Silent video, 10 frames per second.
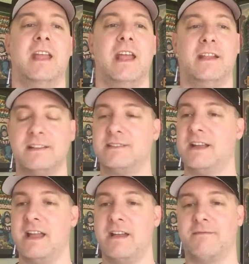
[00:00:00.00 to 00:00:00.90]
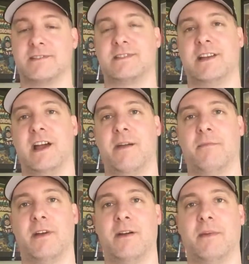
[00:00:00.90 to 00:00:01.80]
And that's what I have this
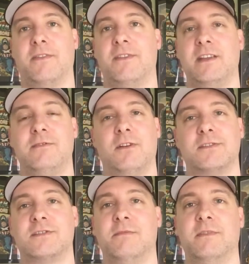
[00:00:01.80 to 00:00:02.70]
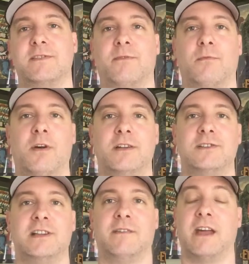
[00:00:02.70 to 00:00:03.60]
time. I thank you all so much for watching.